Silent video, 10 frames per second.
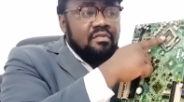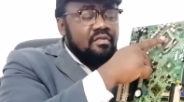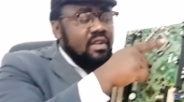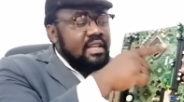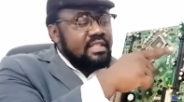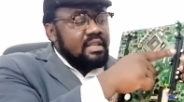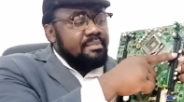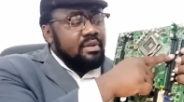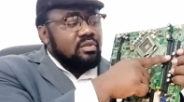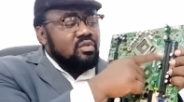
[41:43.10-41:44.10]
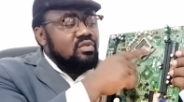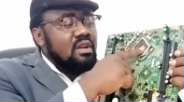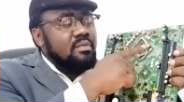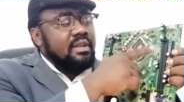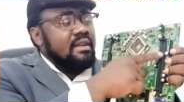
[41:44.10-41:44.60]
For the CPU to
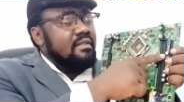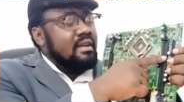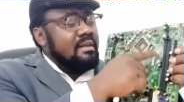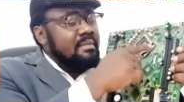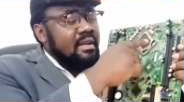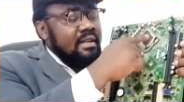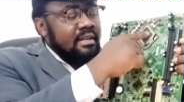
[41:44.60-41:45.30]
talk with the RAM,